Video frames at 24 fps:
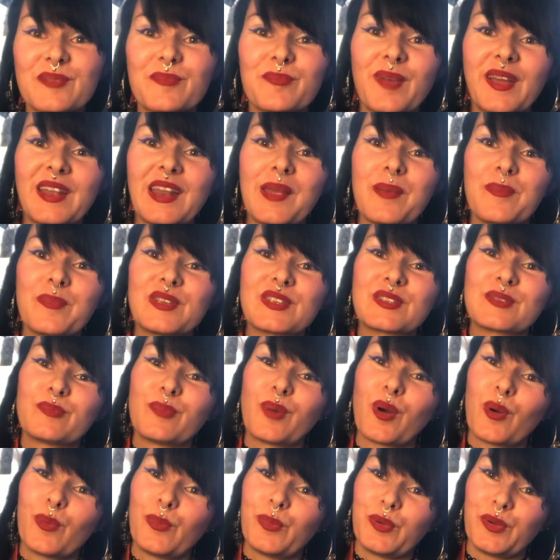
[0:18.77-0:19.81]
My name is
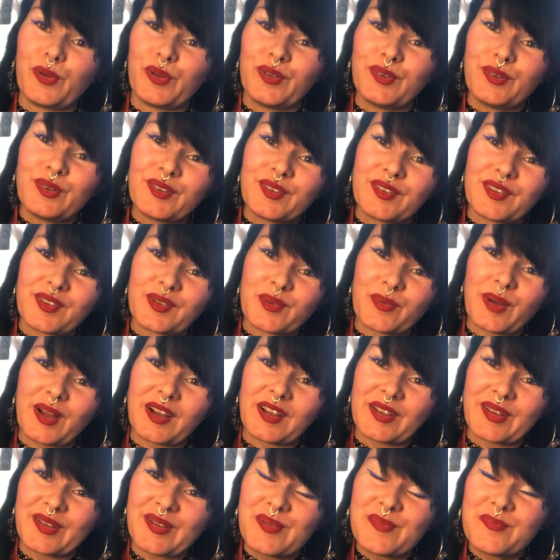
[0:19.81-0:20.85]
Mo Moon.
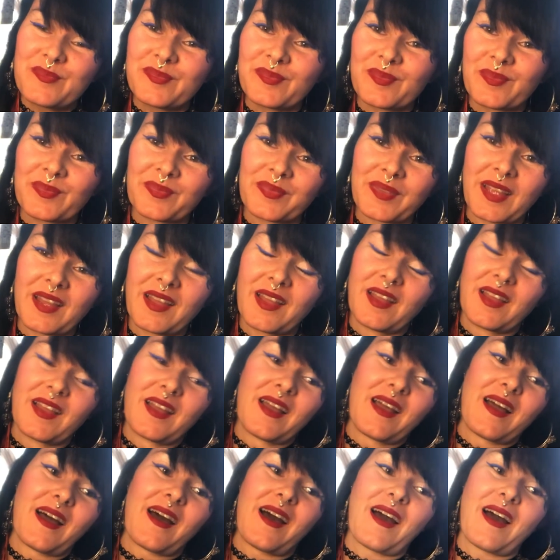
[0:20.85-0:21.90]
Welcome.
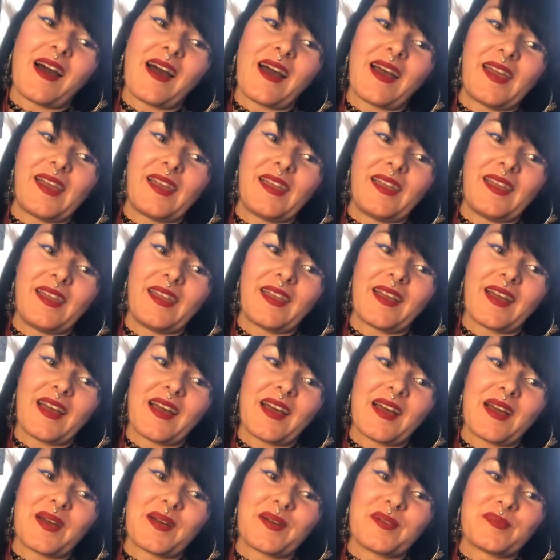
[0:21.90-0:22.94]
I
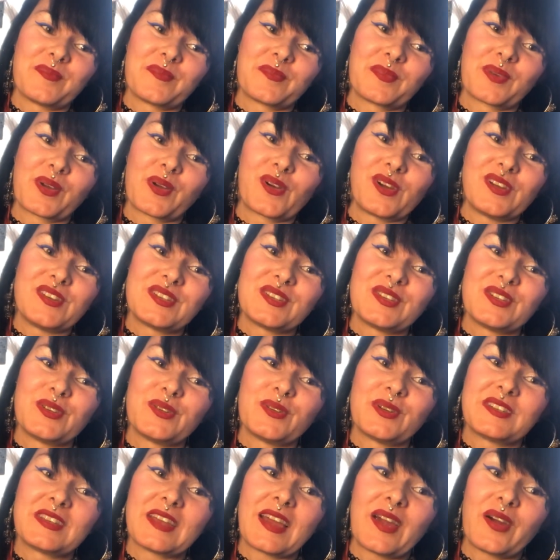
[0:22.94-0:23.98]
am going to do
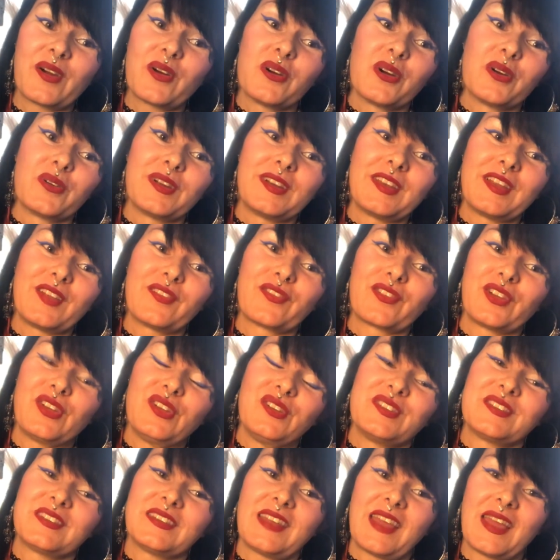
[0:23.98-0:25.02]
a tarot reading for you
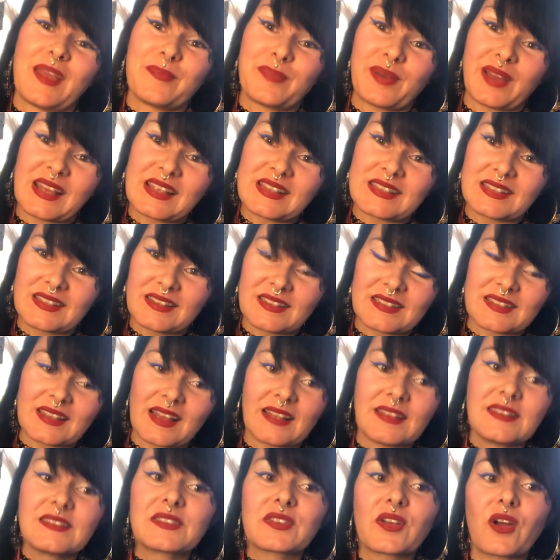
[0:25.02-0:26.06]
today, Pisces
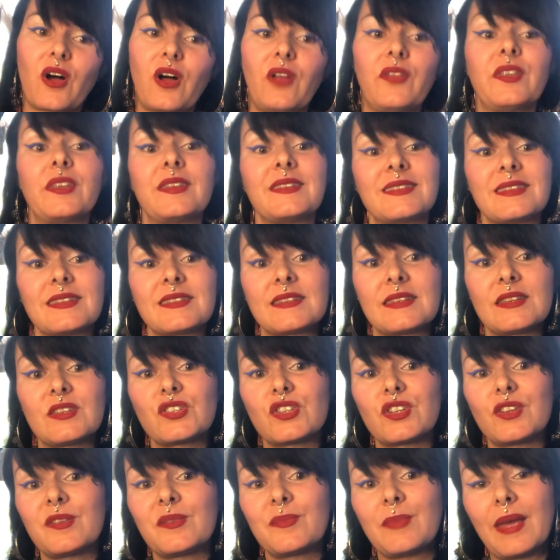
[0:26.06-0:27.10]
Suns, called
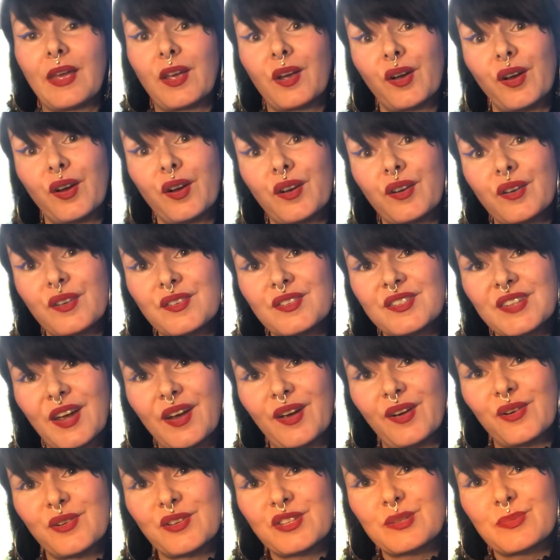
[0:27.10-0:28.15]
Decision Maker
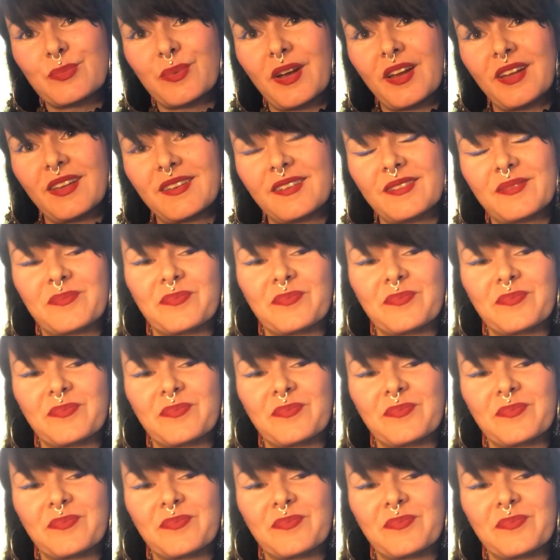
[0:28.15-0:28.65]
Tarot Spread.